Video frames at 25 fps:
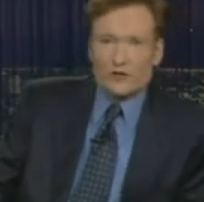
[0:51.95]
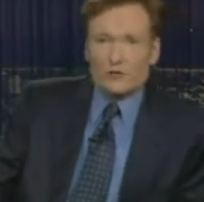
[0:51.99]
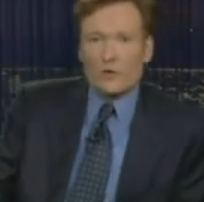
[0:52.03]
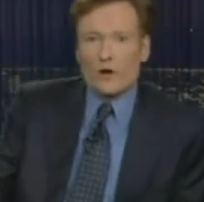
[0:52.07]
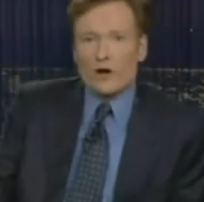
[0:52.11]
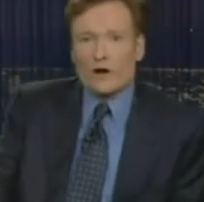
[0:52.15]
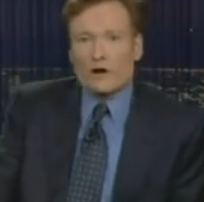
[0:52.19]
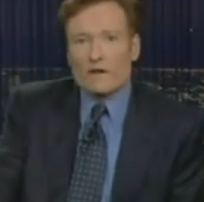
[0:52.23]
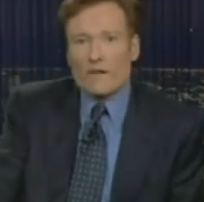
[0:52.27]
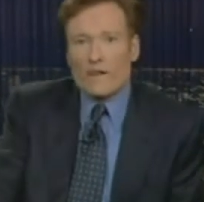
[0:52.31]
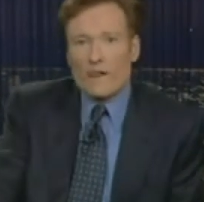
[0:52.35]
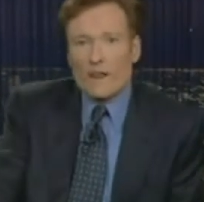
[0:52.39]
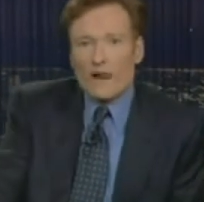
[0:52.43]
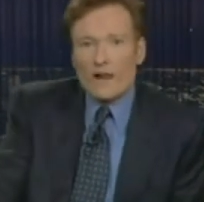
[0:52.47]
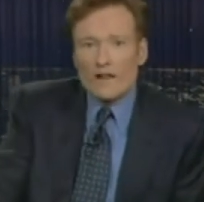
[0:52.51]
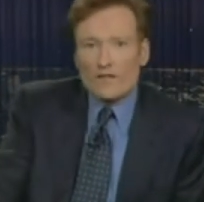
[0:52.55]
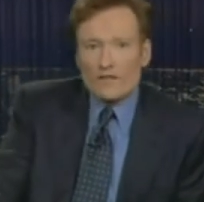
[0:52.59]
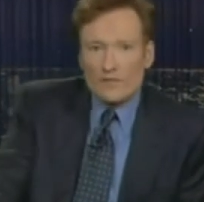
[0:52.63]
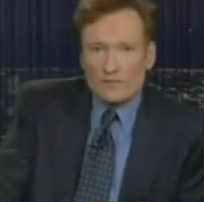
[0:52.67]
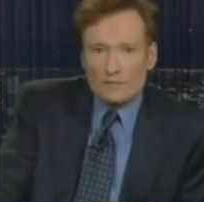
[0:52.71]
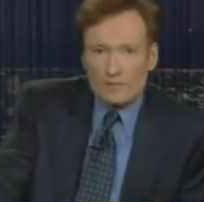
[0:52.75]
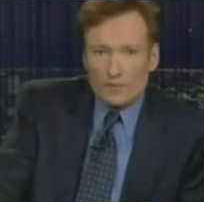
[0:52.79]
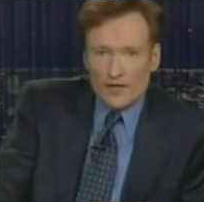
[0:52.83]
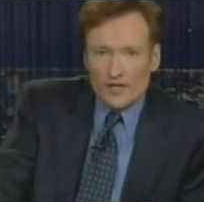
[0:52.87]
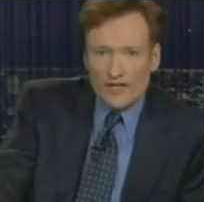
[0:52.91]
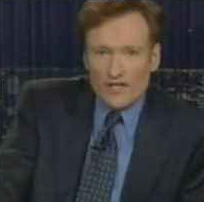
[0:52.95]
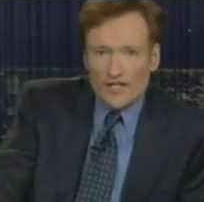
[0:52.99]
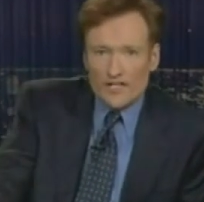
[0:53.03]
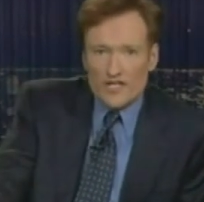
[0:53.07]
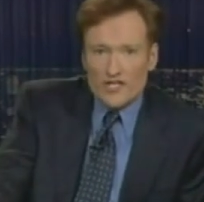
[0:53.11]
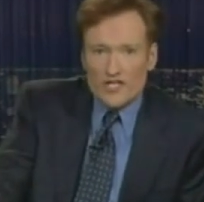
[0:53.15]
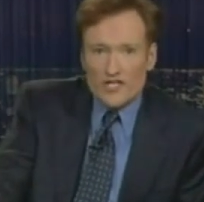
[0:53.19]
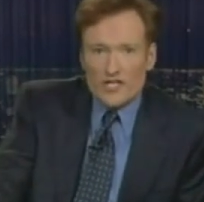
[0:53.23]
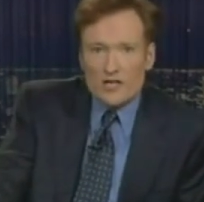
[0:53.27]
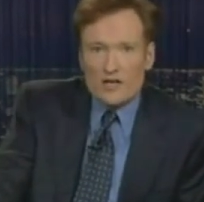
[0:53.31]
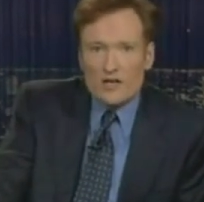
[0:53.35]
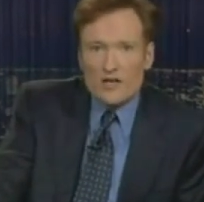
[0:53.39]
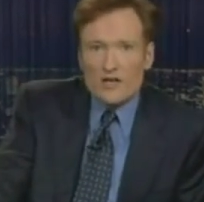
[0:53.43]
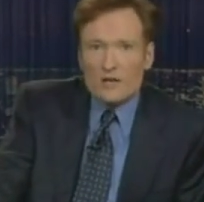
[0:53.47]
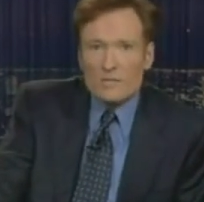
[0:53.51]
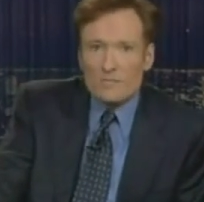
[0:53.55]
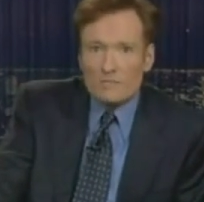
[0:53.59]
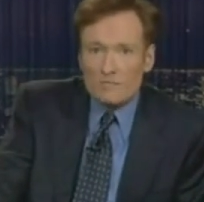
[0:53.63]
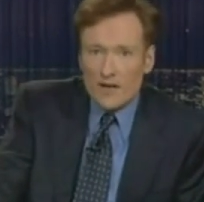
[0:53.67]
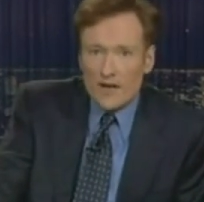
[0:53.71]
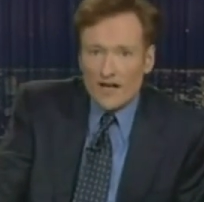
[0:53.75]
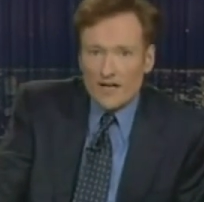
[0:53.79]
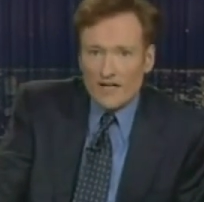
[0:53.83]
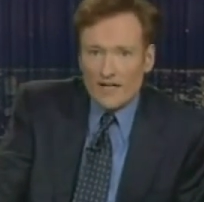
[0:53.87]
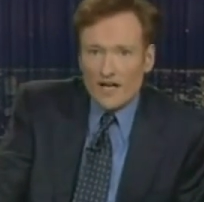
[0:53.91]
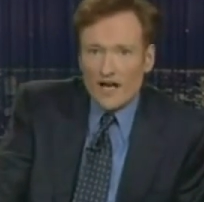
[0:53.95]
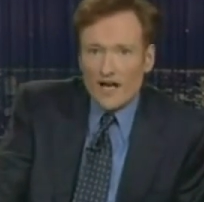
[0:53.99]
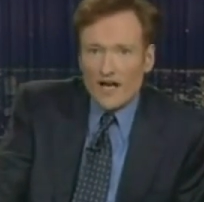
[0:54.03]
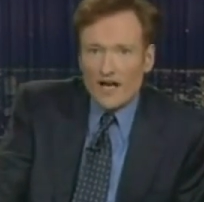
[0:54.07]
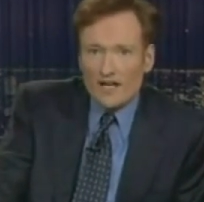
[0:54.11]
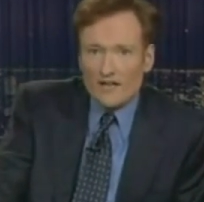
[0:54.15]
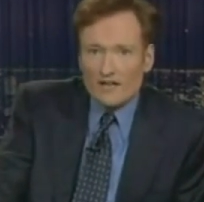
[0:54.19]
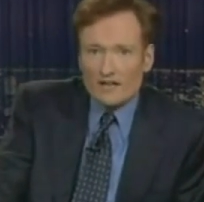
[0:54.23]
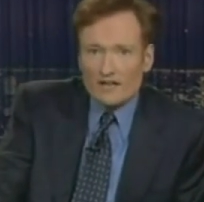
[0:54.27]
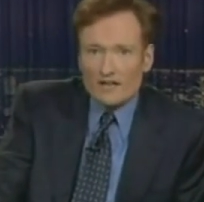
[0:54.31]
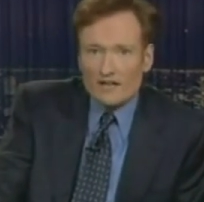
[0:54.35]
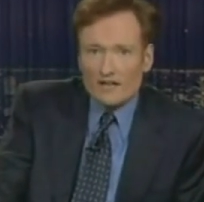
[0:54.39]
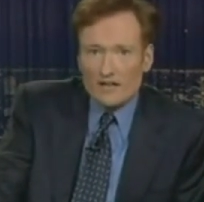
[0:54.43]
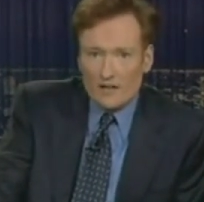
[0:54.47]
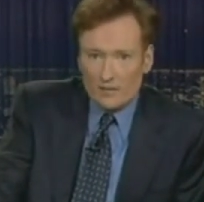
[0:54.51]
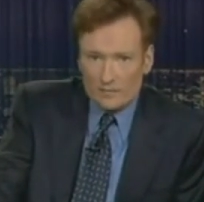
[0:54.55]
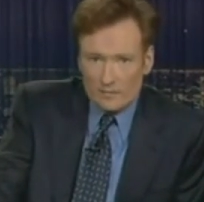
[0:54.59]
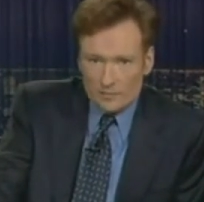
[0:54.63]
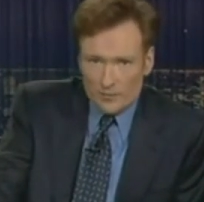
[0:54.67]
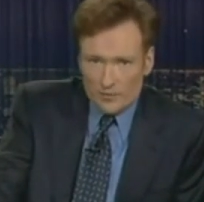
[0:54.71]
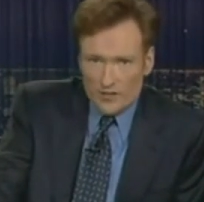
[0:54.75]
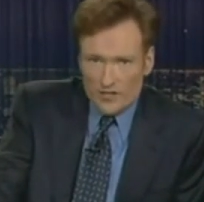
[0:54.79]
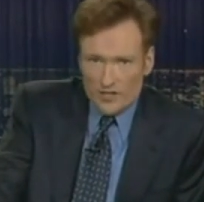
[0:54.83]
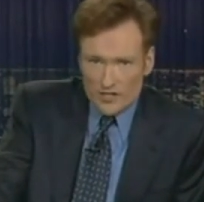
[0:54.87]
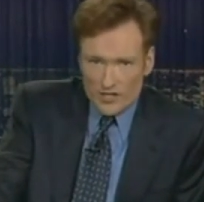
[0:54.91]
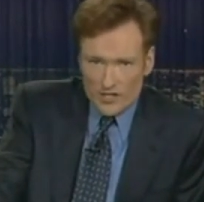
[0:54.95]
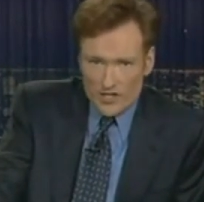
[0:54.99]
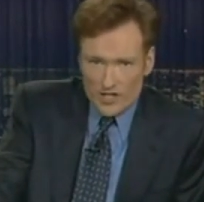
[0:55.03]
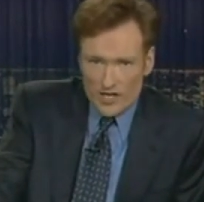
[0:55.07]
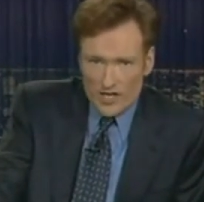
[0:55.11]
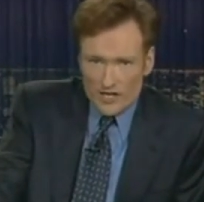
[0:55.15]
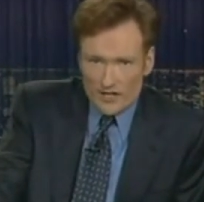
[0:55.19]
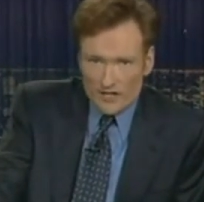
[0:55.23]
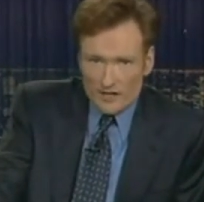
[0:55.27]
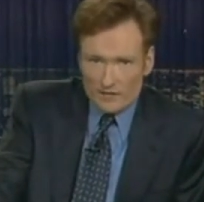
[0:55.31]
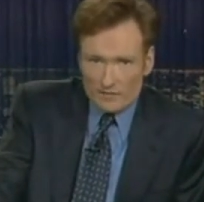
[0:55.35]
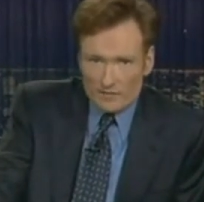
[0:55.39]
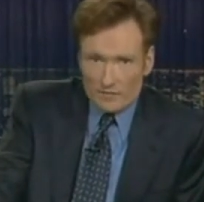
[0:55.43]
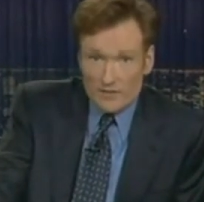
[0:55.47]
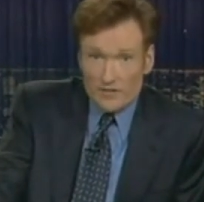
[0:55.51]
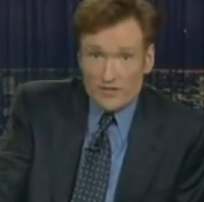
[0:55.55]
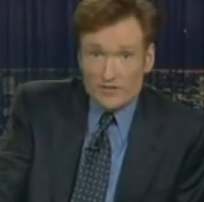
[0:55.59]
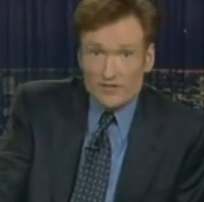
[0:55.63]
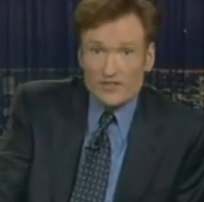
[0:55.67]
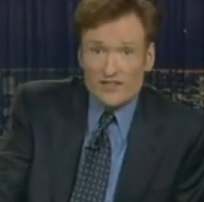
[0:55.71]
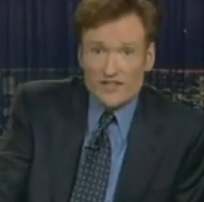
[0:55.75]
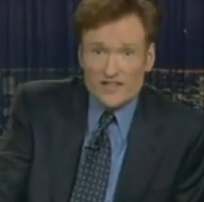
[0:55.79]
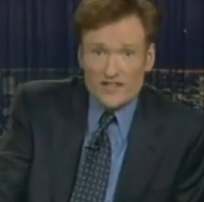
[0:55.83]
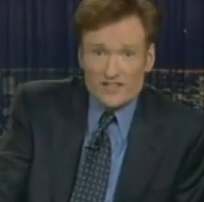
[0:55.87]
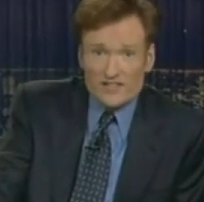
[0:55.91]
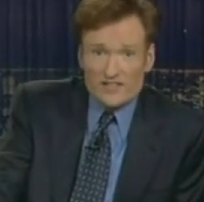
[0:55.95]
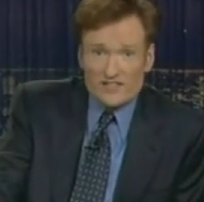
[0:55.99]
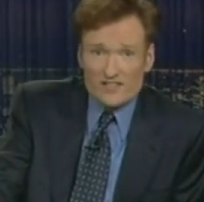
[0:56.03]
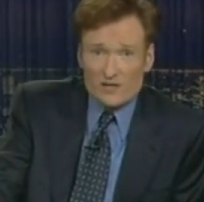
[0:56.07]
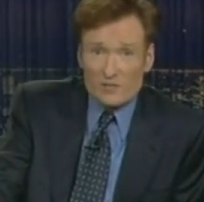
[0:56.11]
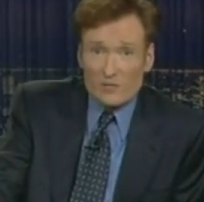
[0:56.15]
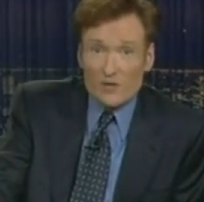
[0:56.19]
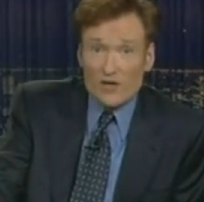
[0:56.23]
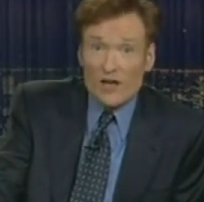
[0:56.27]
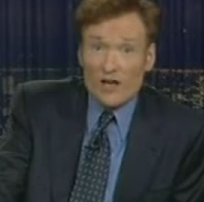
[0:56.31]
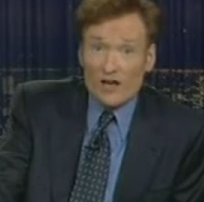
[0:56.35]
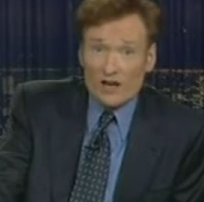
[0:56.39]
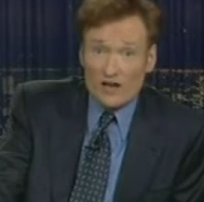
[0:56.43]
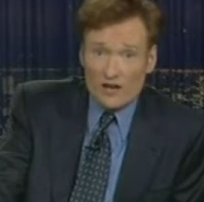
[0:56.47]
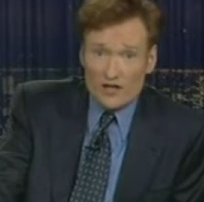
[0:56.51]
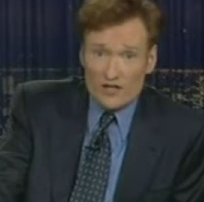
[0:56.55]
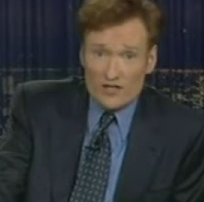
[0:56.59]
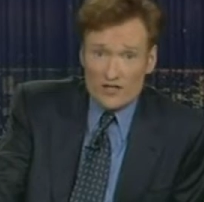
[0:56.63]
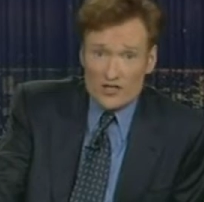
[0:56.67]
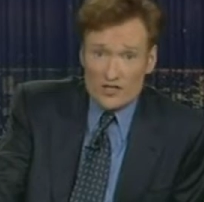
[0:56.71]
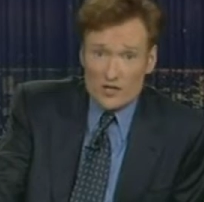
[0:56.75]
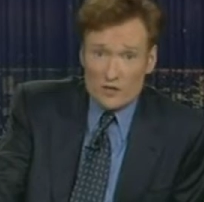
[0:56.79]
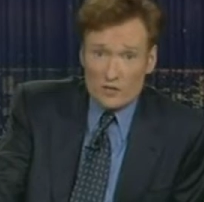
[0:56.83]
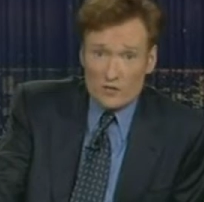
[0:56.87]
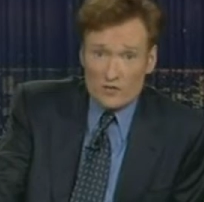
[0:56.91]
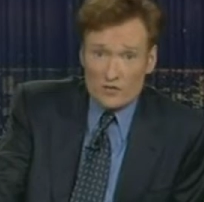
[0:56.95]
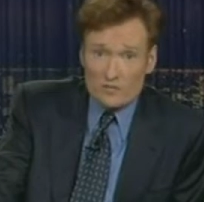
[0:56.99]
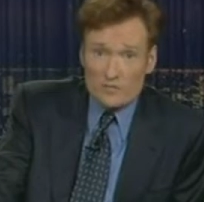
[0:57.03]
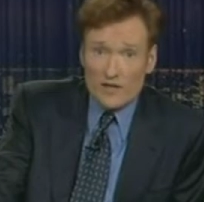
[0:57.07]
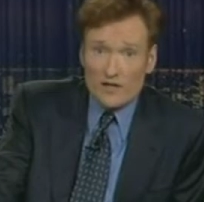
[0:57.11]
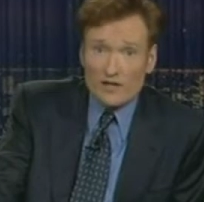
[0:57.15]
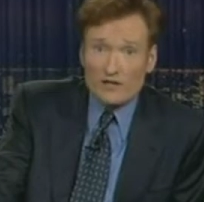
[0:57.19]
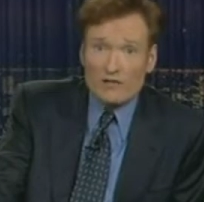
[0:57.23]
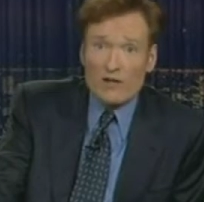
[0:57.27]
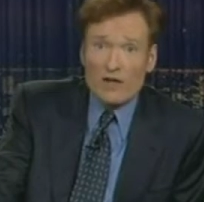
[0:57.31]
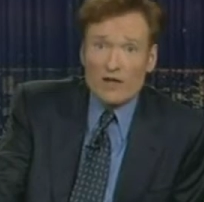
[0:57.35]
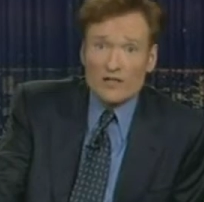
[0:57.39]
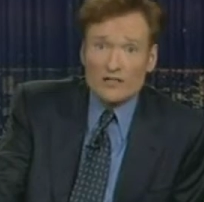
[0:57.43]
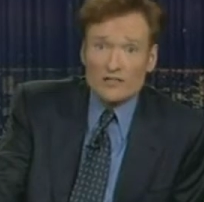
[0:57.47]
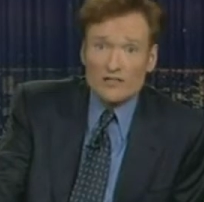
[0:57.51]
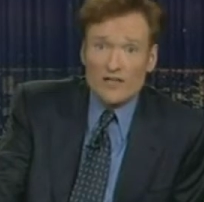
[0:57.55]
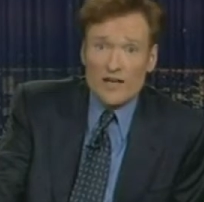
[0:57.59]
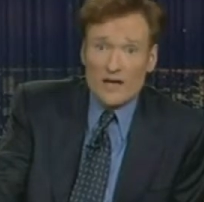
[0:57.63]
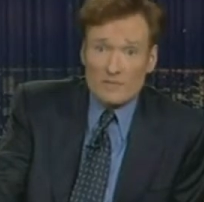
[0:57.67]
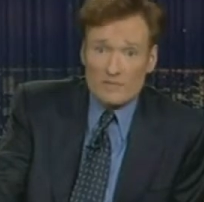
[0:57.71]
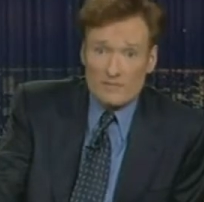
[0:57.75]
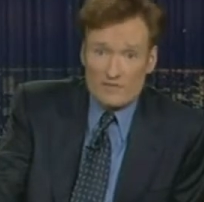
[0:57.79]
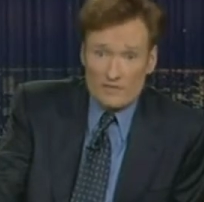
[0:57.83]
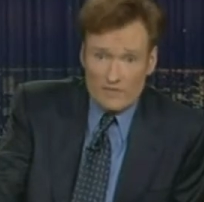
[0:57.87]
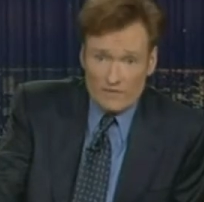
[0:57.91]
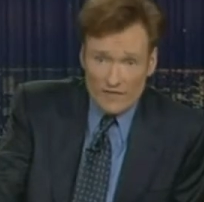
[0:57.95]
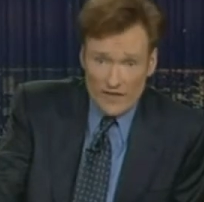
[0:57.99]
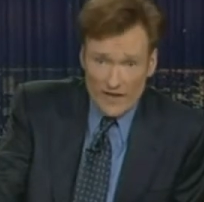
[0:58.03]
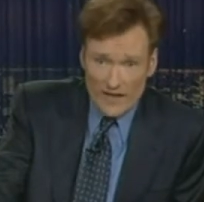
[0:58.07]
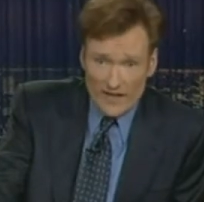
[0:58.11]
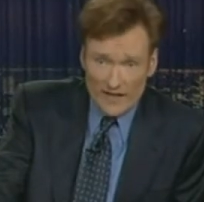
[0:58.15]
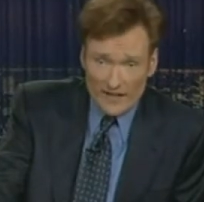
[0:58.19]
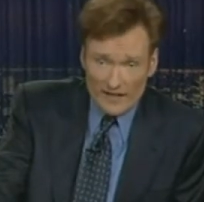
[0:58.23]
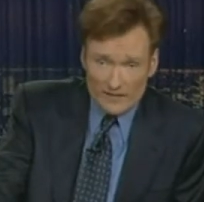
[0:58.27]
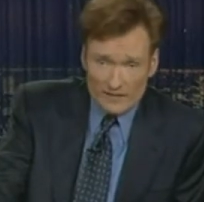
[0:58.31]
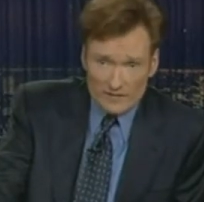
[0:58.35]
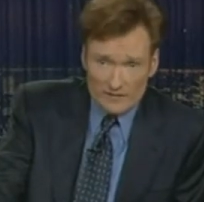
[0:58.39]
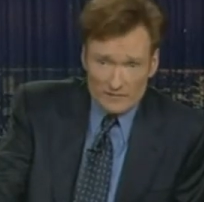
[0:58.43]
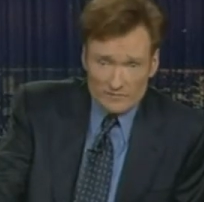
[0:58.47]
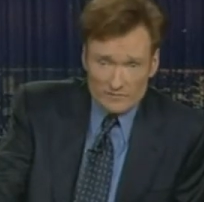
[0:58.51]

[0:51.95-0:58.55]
Well, the British may not appreciate him, but there is someone on our show who's been a longtime fan.